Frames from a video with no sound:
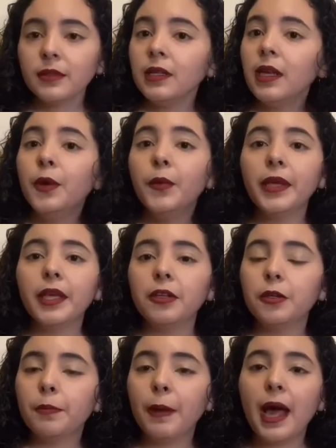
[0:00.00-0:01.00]
Awaken
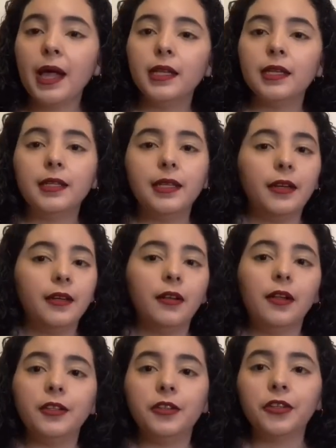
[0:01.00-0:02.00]
your palate, get it all
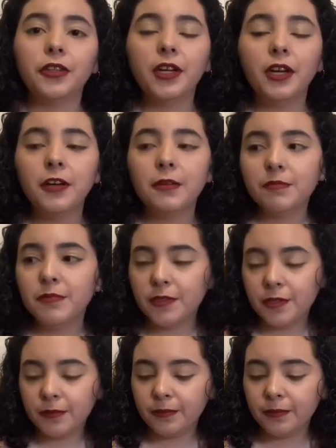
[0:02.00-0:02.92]
in your gums.